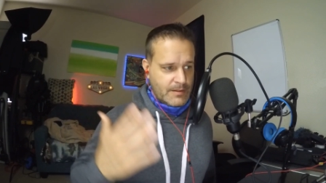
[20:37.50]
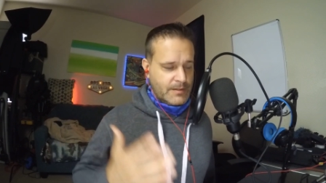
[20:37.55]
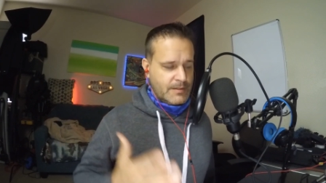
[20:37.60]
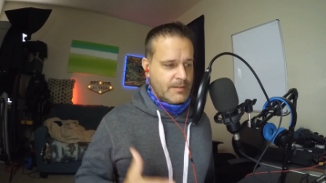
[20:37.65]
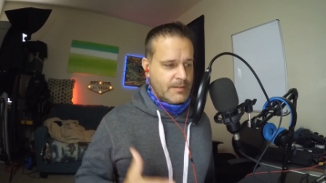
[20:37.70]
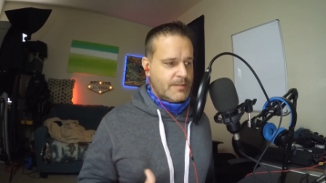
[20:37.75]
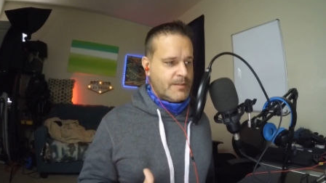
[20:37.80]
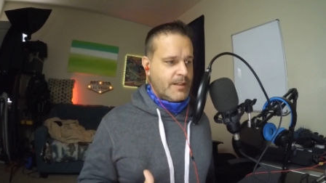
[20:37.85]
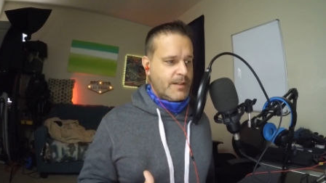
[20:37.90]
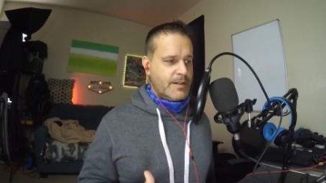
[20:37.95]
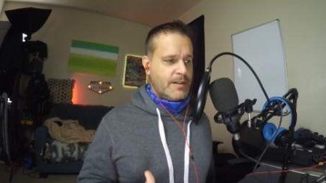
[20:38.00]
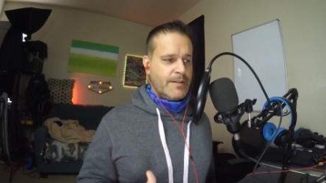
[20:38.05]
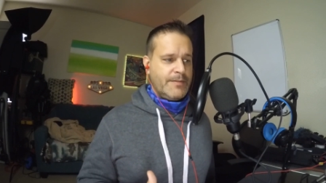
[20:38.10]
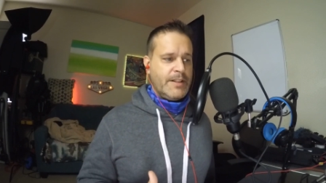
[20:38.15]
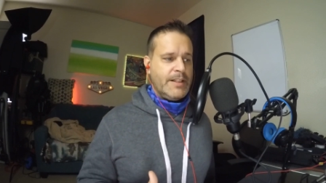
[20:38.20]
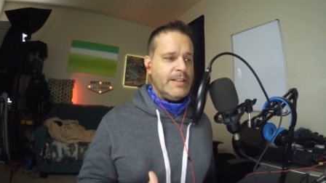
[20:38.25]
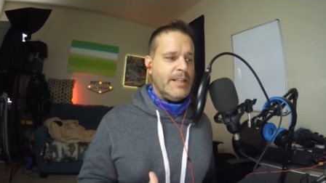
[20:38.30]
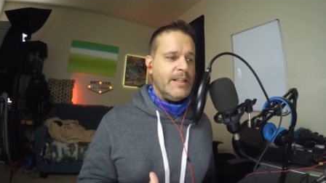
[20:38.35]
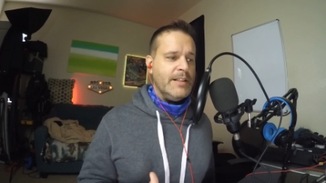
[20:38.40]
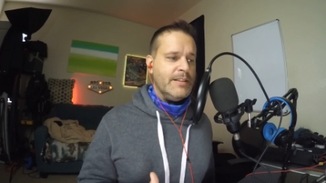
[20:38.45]
Center of
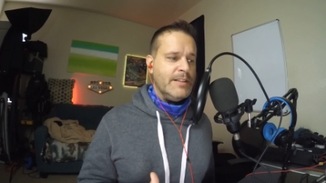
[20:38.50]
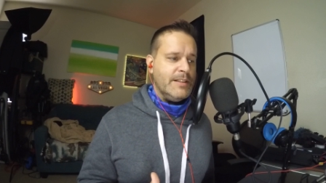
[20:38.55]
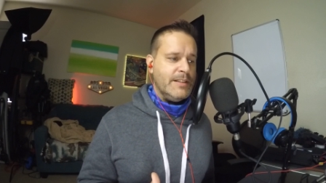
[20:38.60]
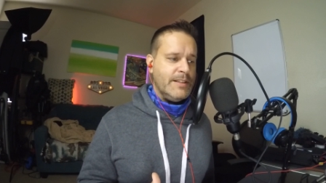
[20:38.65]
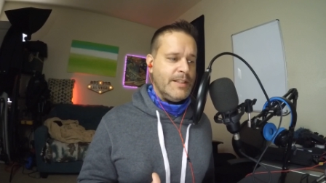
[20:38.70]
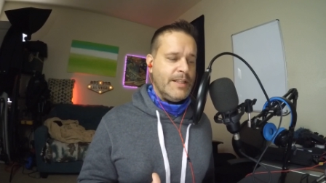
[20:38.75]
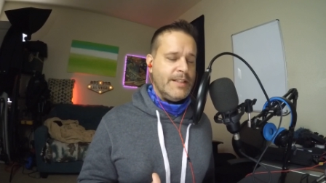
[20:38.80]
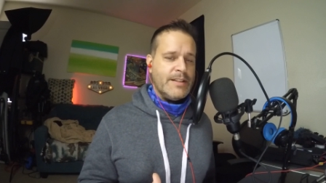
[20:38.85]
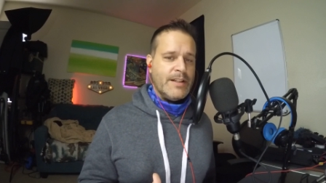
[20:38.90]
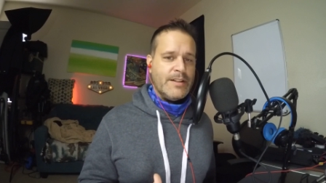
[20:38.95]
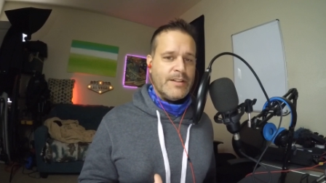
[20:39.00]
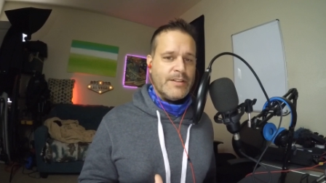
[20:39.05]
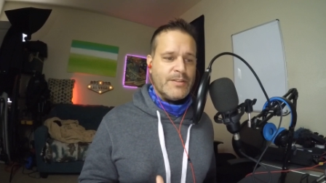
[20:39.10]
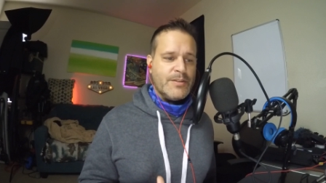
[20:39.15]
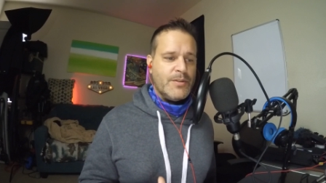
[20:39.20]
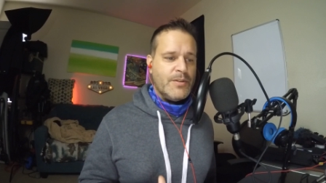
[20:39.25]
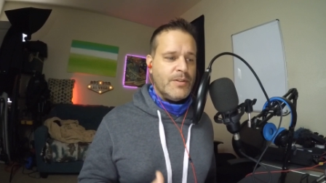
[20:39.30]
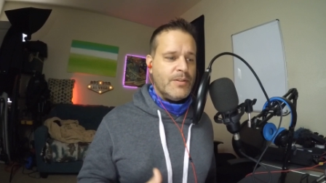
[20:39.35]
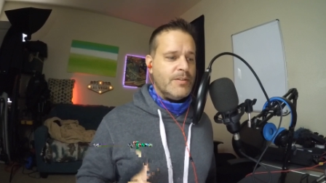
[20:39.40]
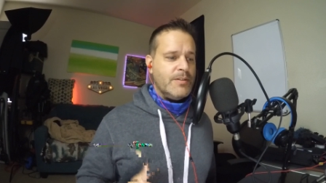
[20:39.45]
Disease
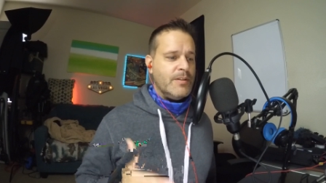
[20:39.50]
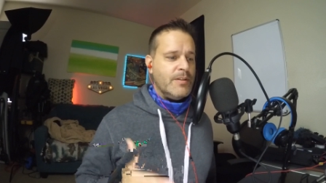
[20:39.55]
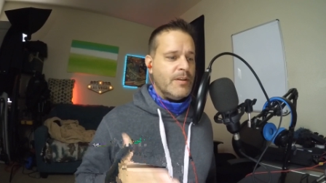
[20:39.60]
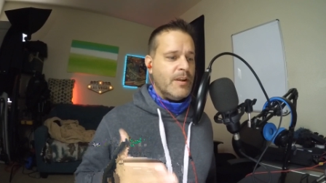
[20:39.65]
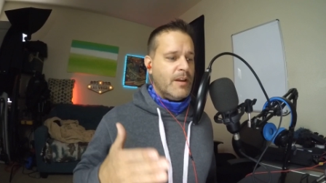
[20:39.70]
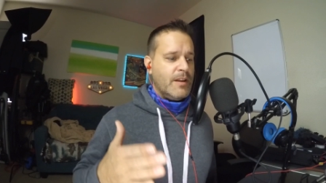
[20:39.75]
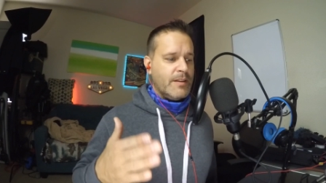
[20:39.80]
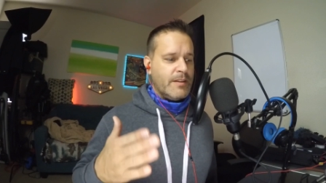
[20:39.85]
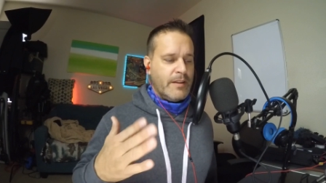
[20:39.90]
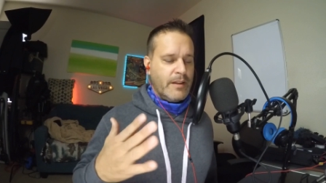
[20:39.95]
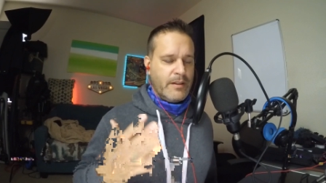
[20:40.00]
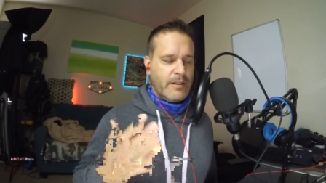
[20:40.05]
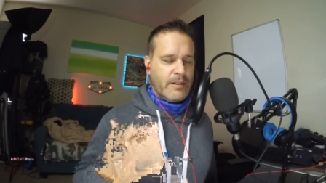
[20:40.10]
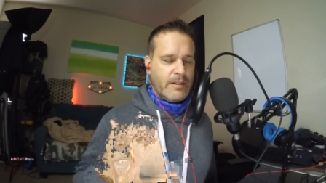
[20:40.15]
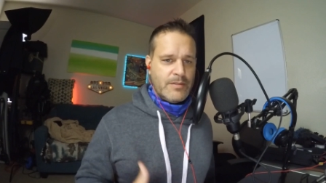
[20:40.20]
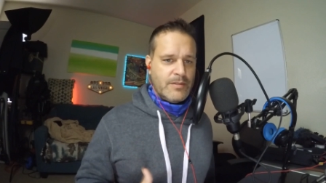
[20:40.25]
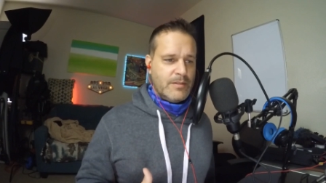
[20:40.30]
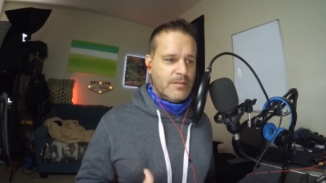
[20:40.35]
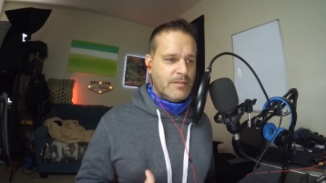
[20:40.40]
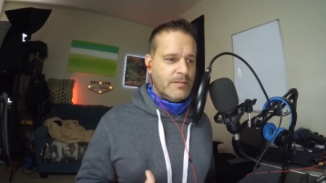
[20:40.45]
Control, the
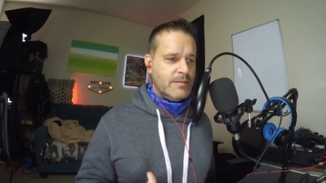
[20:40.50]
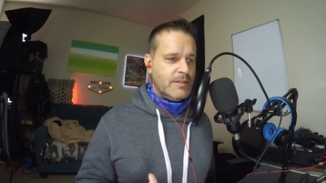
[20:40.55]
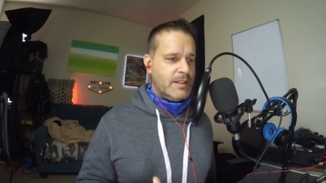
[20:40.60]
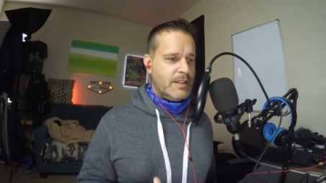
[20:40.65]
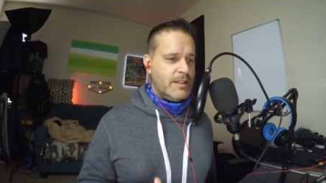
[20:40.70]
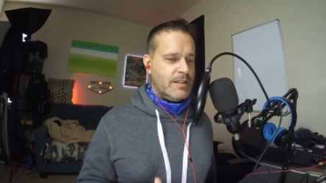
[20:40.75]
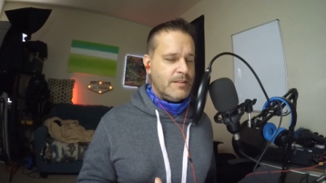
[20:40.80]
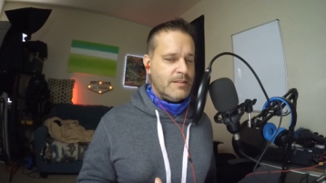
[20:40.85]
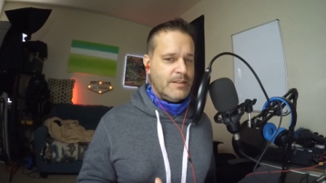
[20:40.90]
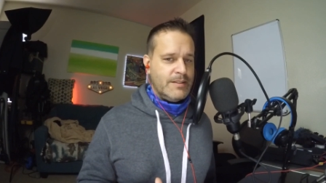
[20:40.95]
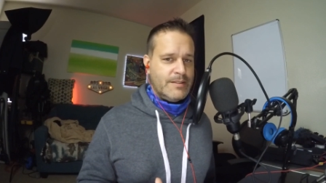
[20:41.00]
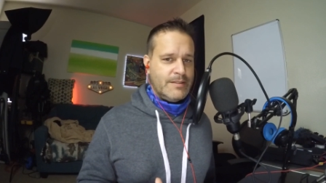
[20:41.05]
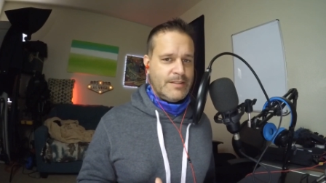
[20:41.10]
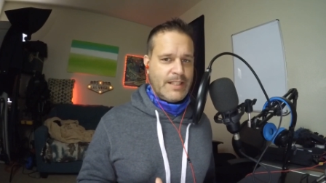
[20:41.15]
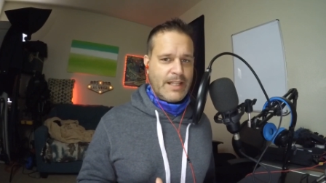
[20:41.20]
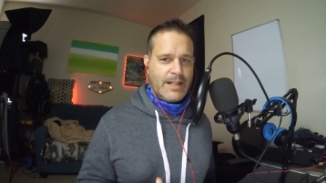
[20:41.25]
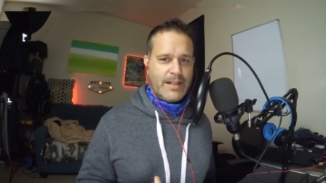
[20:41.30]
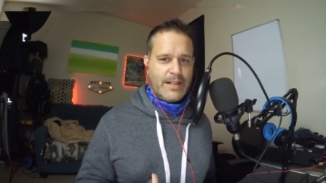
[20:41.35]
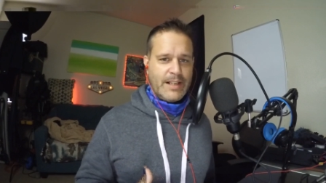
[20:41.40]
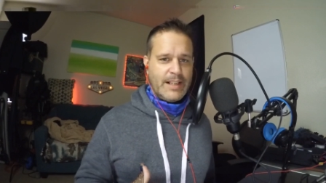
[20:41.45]
local the
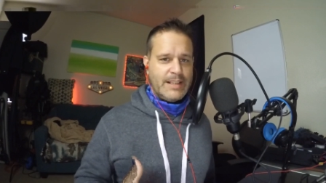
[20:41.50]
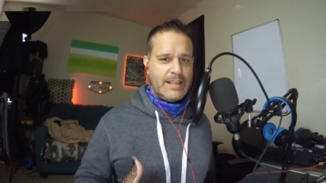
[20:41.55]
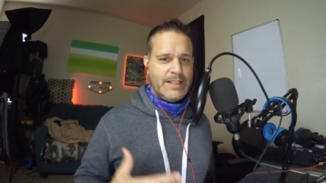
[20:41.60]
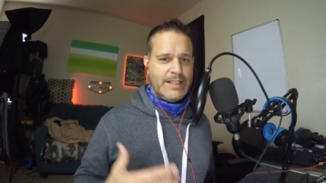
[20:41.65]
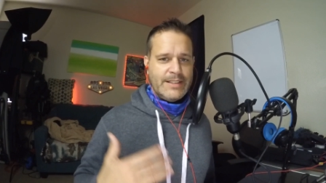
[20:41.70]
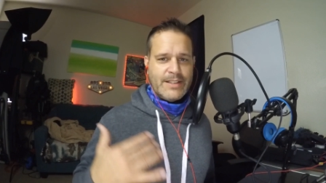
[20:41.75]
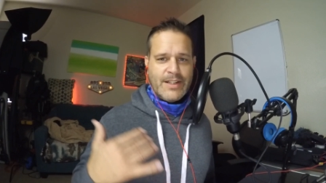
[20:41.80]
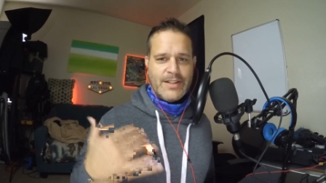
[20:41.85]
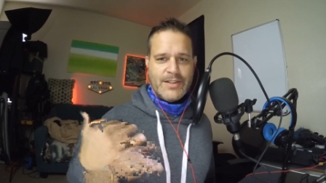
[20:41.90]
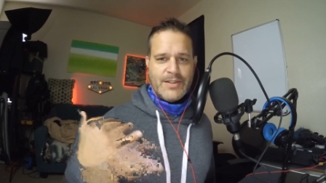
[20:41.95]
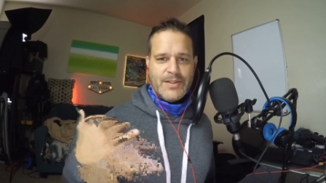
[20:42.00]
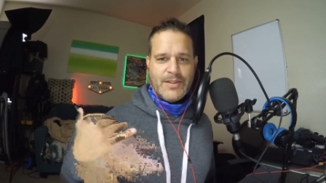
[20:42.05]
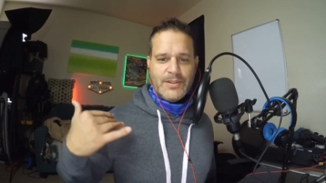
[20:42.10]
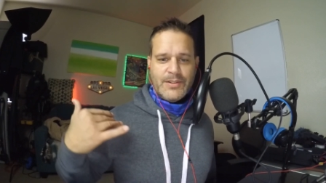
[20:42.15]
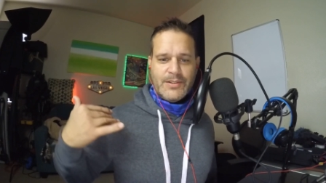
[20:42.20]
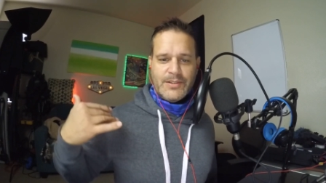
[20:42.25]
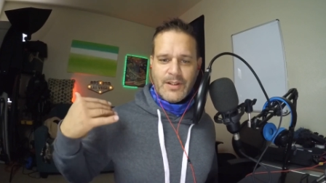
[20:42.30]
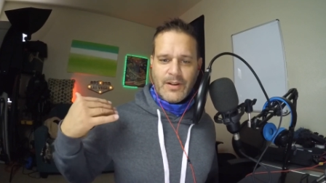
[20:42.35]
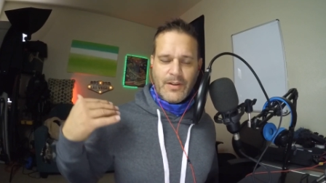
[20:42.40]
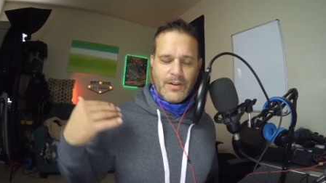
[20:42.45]
Center of Disease
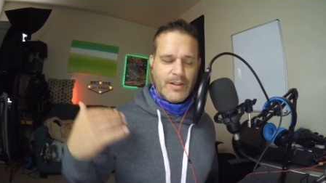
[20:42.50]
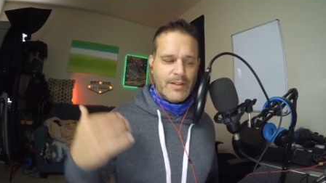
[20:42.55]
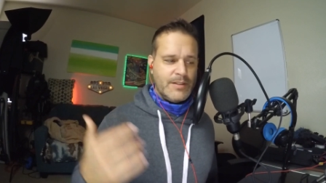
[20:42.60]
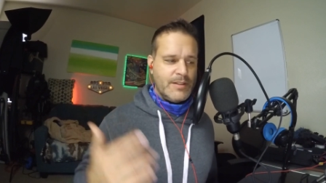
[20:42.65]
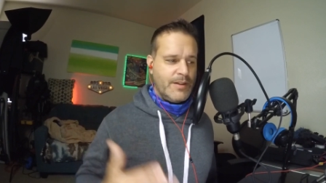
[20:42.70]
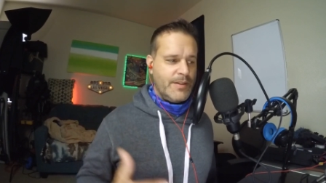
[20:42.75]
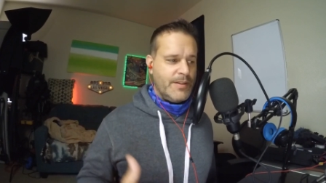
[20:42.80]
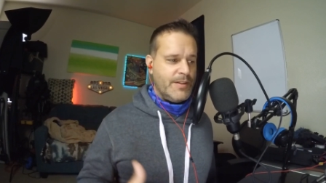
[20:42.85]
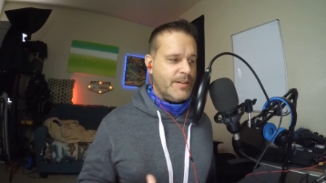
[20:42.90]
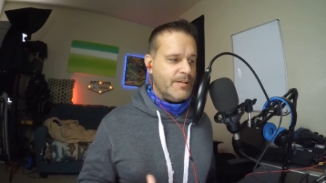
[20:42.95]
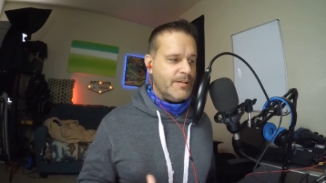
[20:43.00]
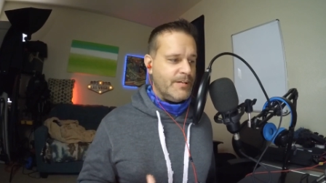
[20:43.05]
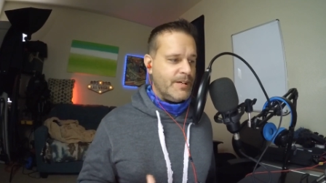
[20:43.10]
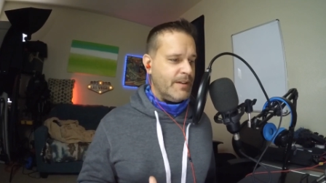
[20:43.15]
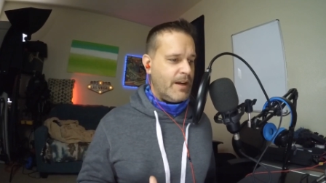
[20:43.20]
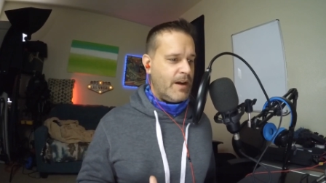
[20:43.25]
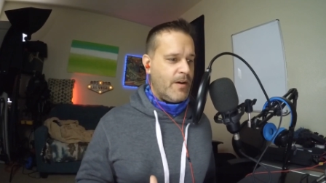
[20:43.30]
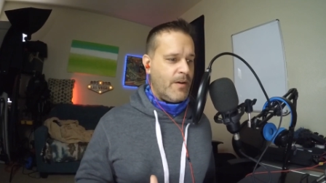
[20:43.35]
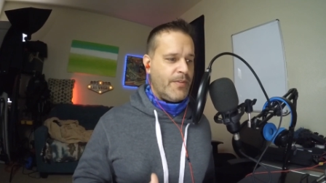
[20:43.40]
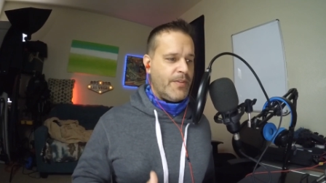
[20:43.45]
Control and all this other
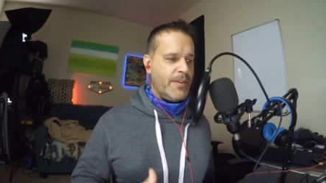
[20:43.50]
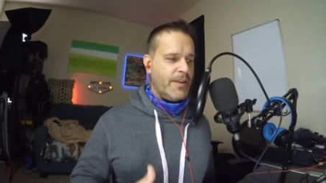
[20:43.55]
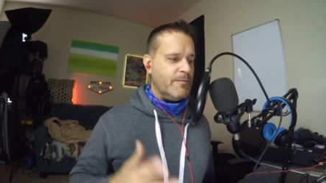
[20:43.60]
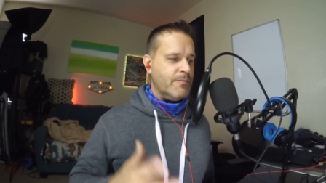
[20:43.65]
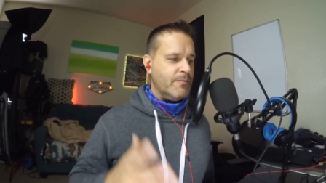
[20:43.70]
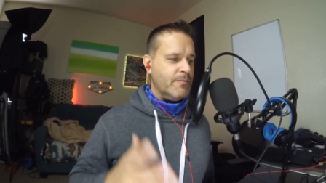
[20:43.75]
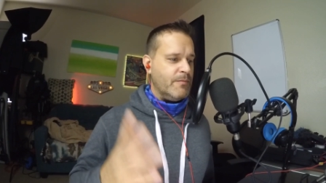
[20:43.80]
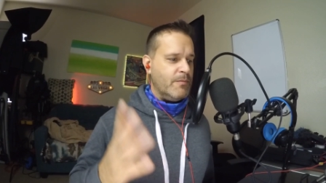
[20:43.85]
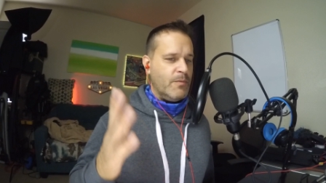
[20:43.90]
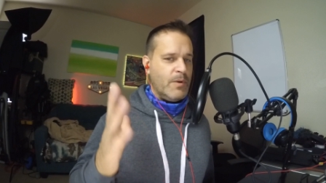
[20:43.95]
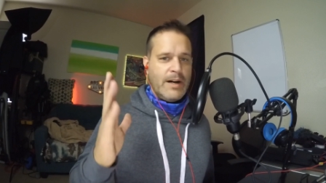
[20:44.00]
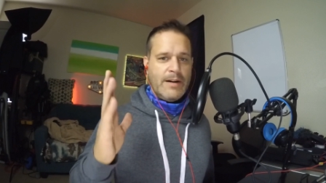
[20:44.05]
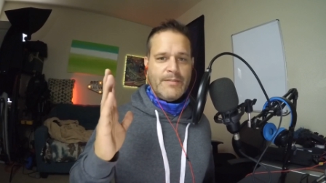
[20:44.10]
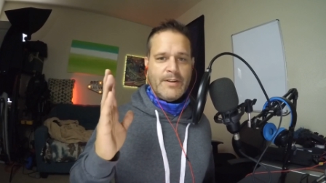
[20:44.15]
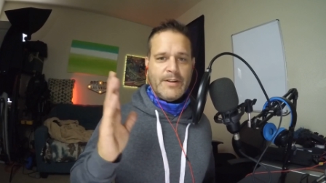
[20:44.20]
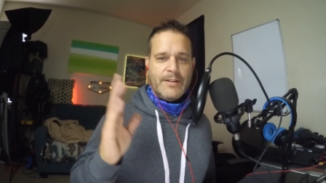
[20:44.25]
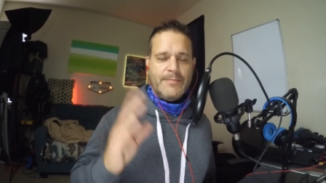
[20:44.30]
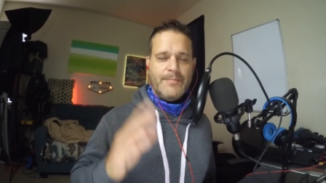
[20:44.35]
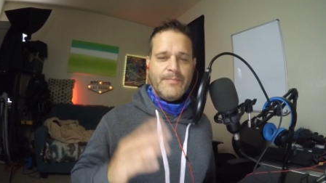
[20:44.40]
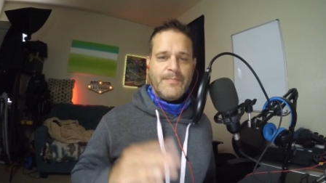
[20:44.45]
health and
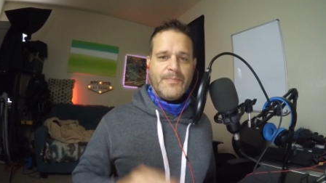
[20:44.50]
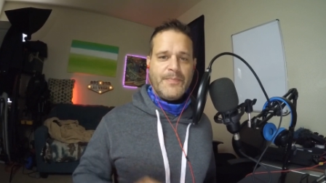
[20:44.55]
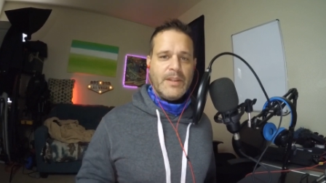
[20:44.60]
whatever